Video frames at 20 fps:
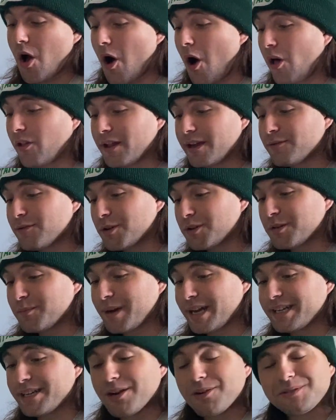All I wrote in
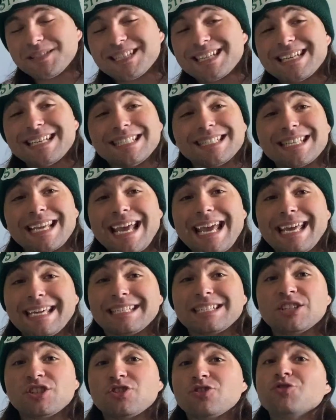my notes is
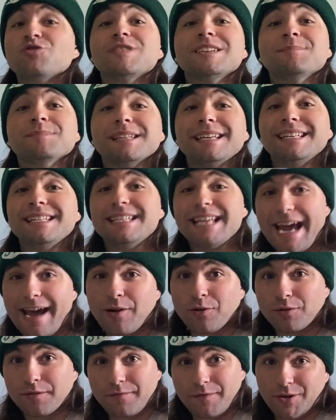extremely
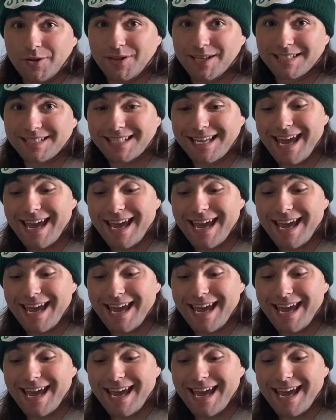down for this